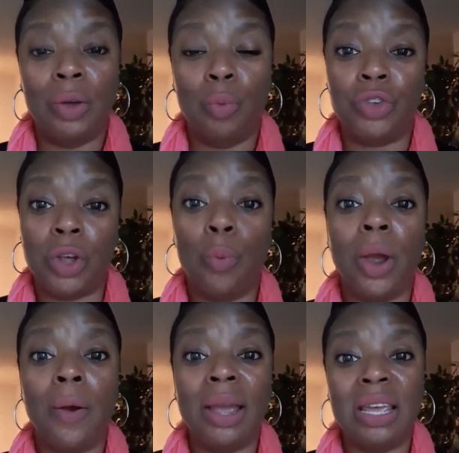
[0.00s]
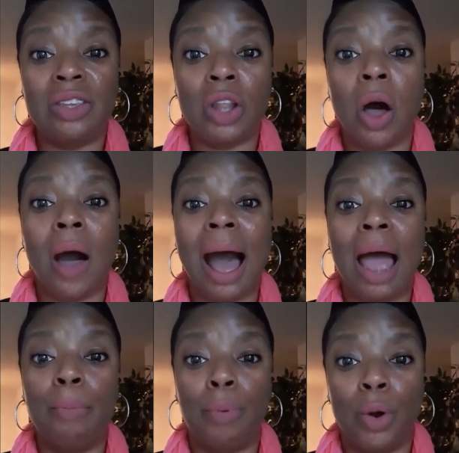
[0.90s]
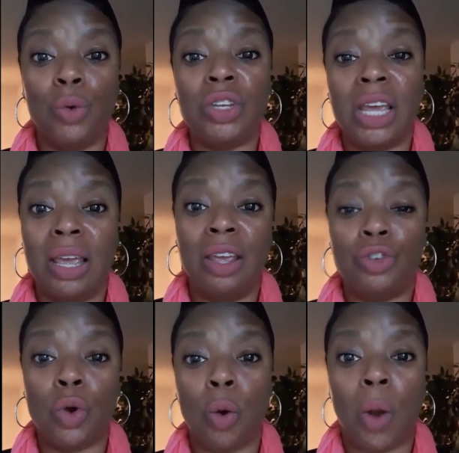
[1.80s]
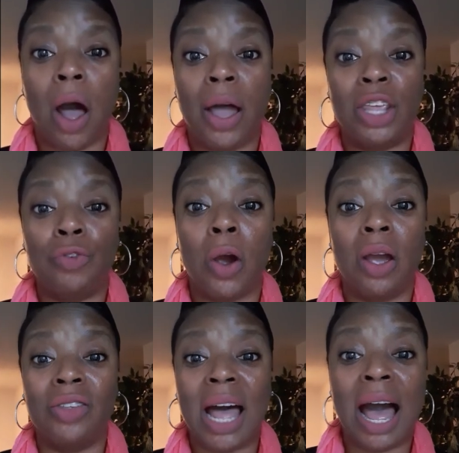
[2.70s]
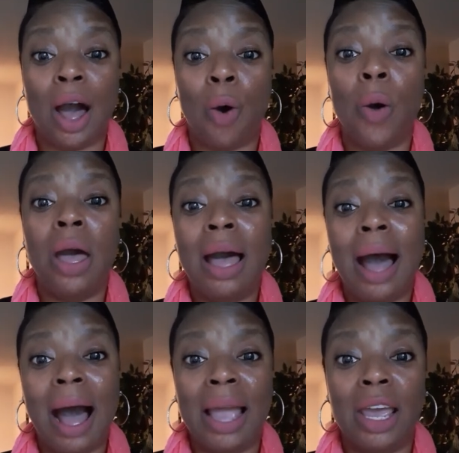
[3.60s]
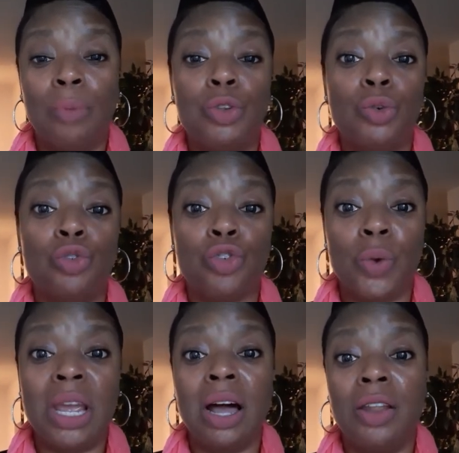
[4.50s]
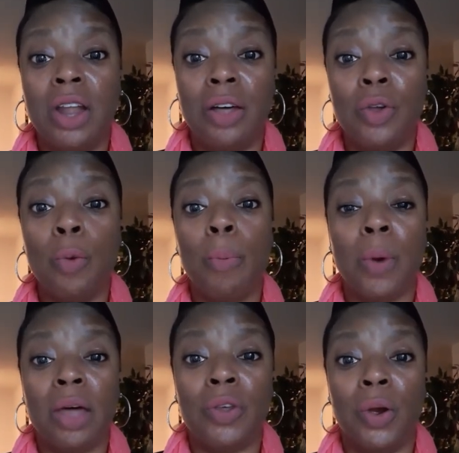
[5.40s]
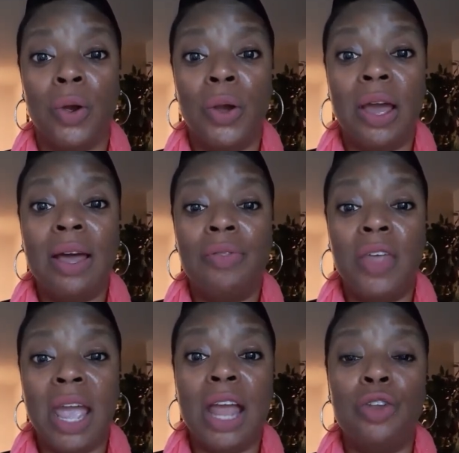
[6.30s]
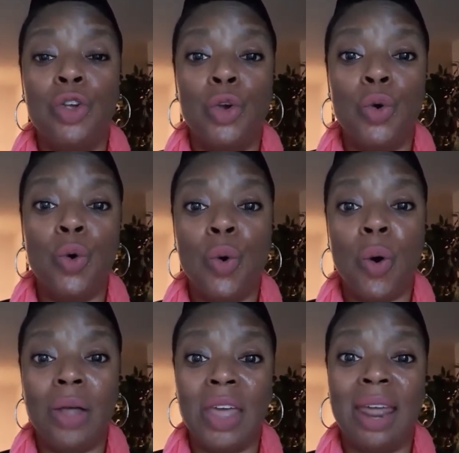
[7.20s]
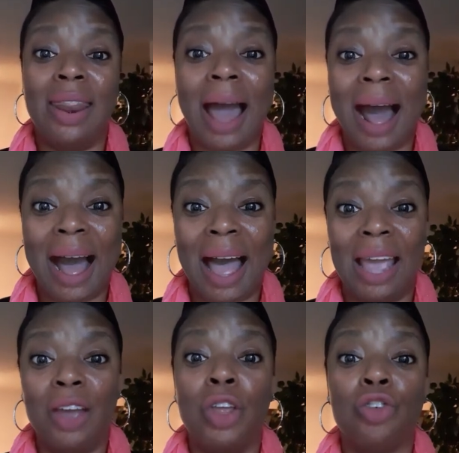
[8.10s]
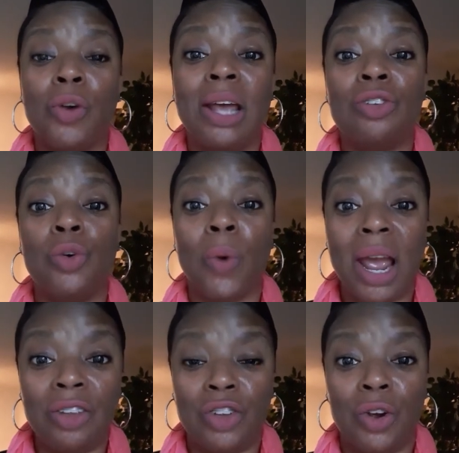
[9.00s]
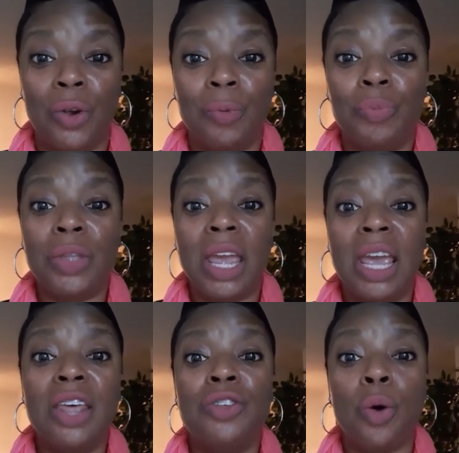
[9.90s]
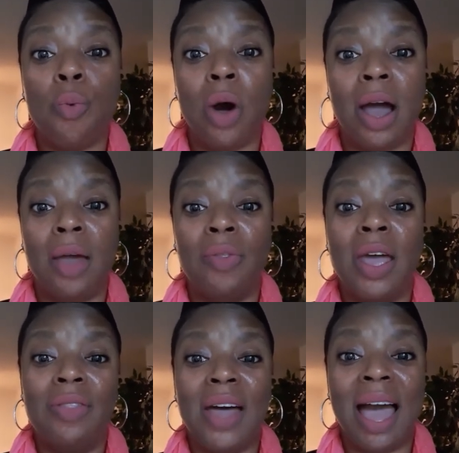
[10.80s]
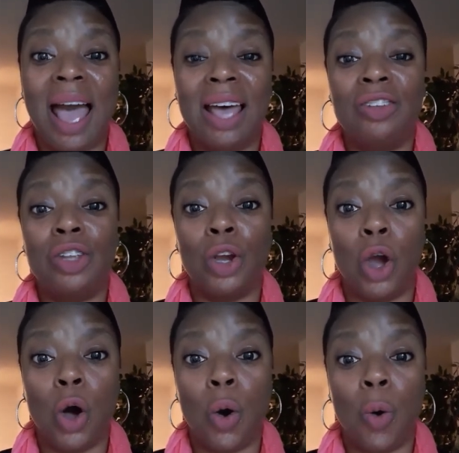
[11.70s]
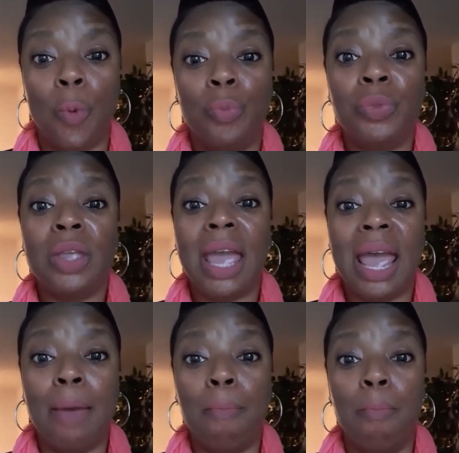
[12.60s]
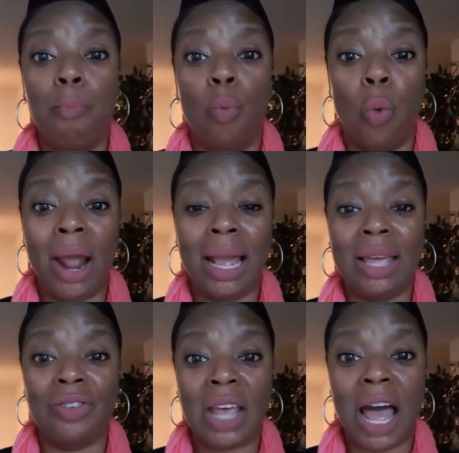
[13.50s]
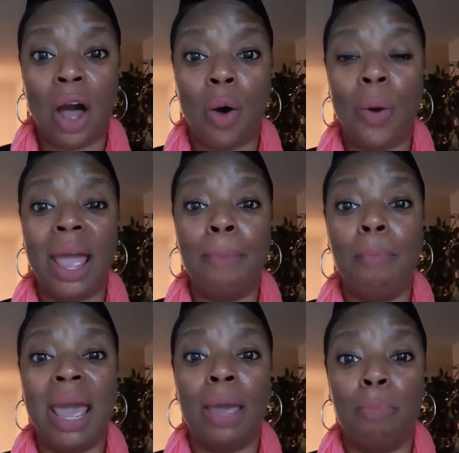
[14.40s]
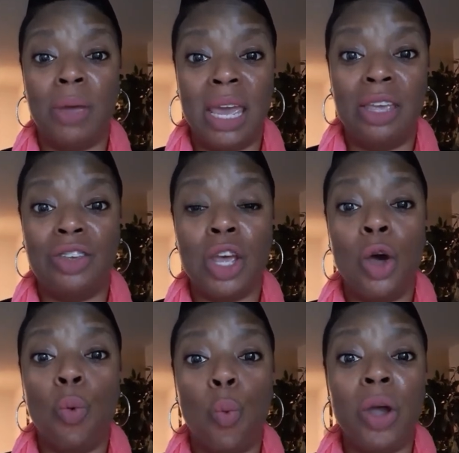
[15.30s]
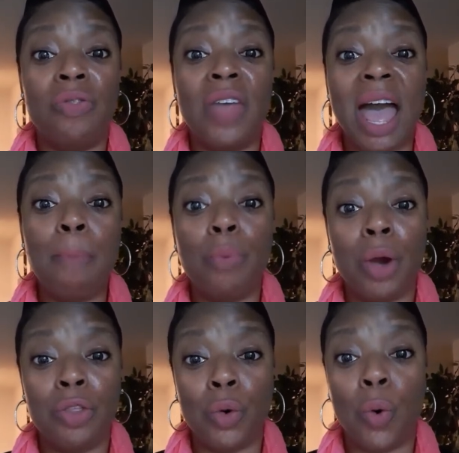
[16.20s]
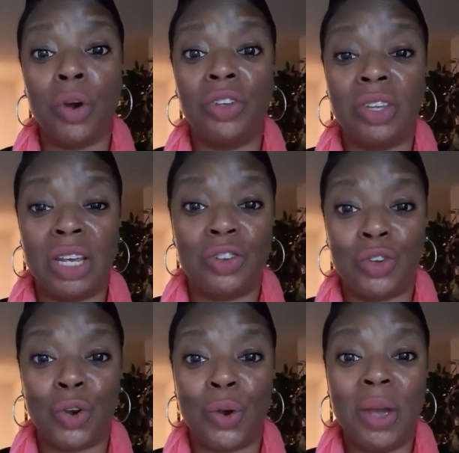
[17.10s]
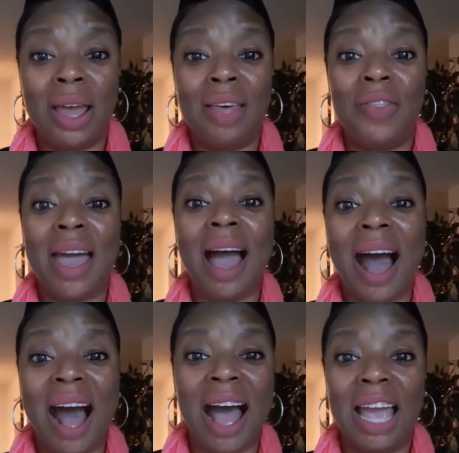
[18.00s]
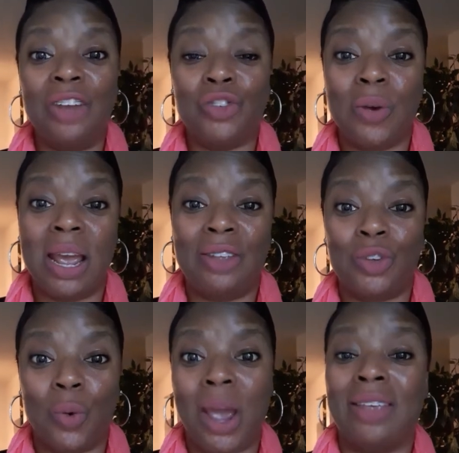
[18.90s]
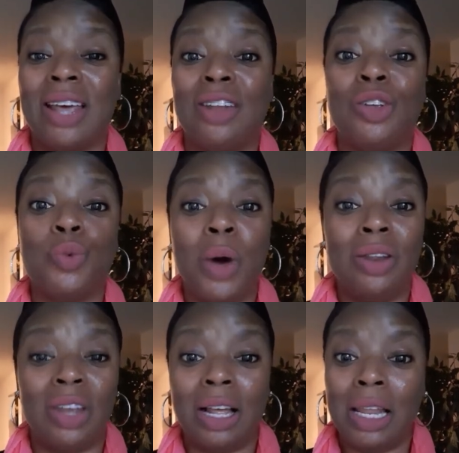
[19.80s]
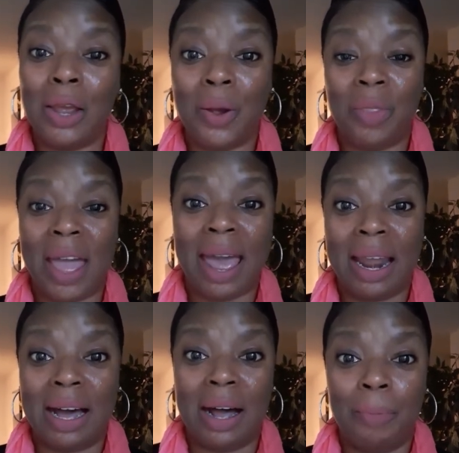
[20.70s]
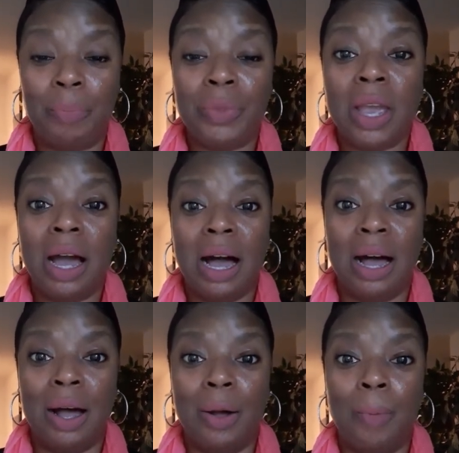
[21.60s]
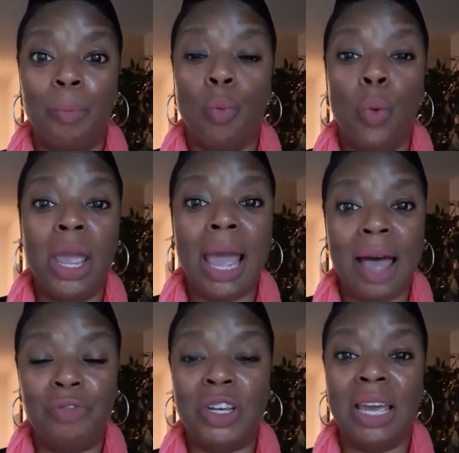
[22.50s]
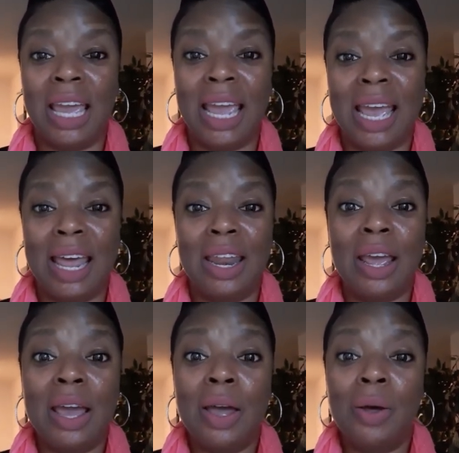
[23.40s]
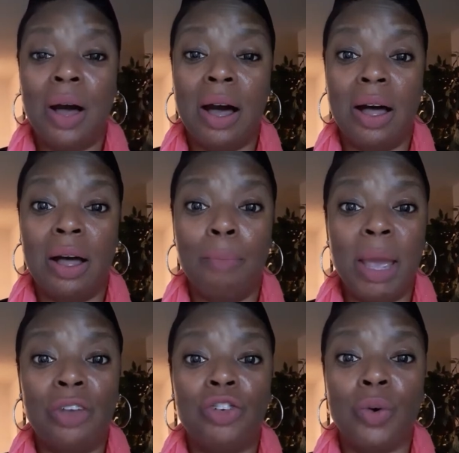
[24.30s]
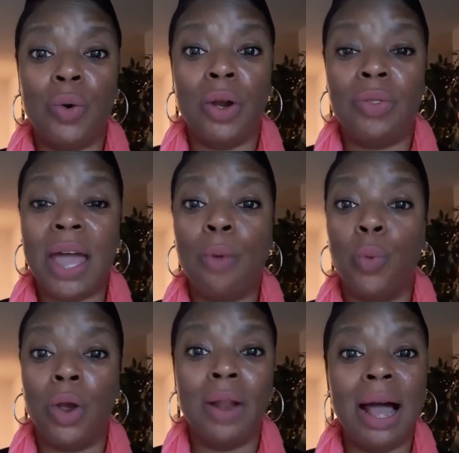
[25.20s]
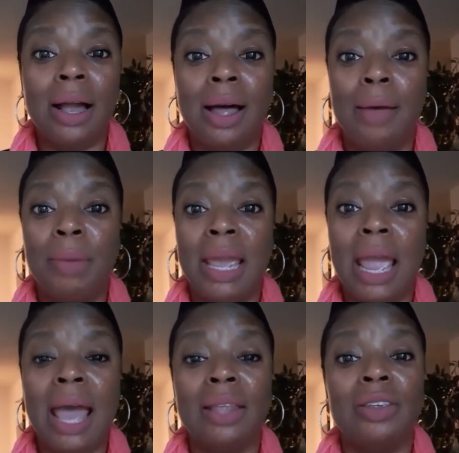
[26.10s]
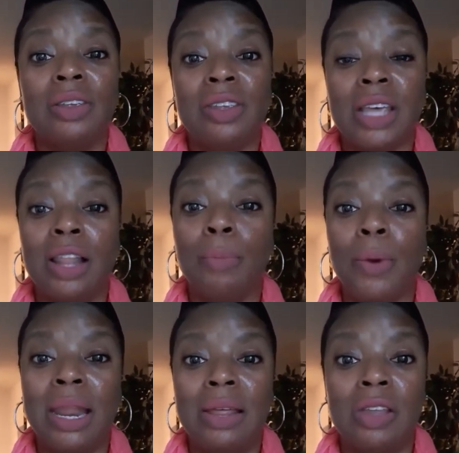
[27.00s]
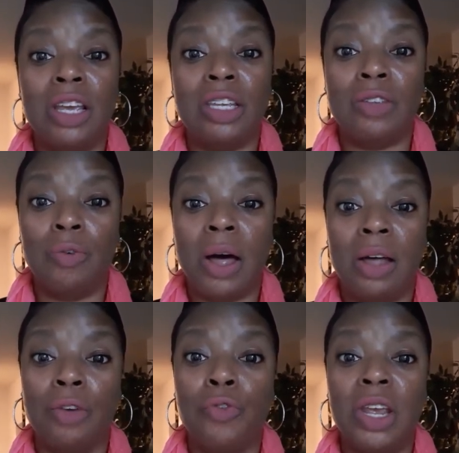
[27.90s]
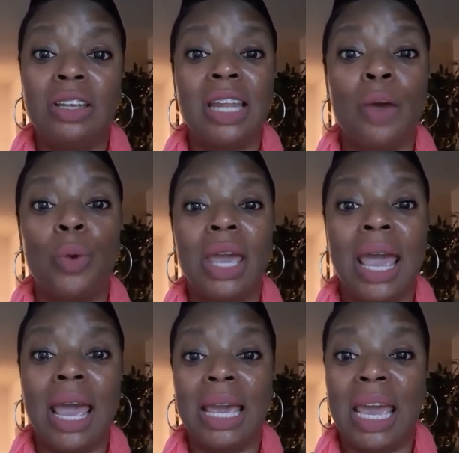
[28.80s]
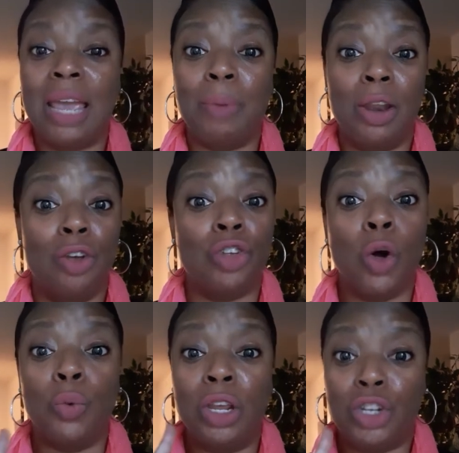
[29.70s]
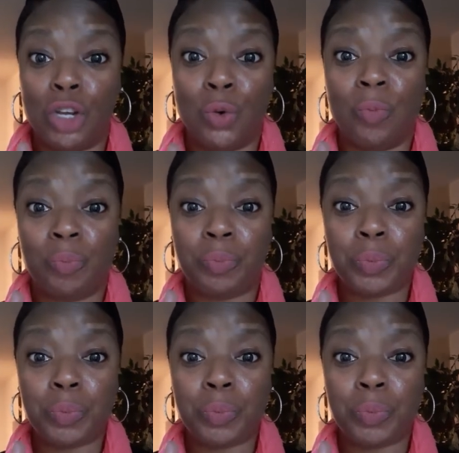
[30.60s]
Somewhere in his law, I broke his Torah as far as how I am to treat another brother than you, than I, the transgressor, is the one that has to go and reconcile and make peace with that brother or sister that I transgress. I just want to clear that up. Um, we have to again uh, make sure that we're not coming and celebrating these uh, the feasts that we can keep, and there's only two.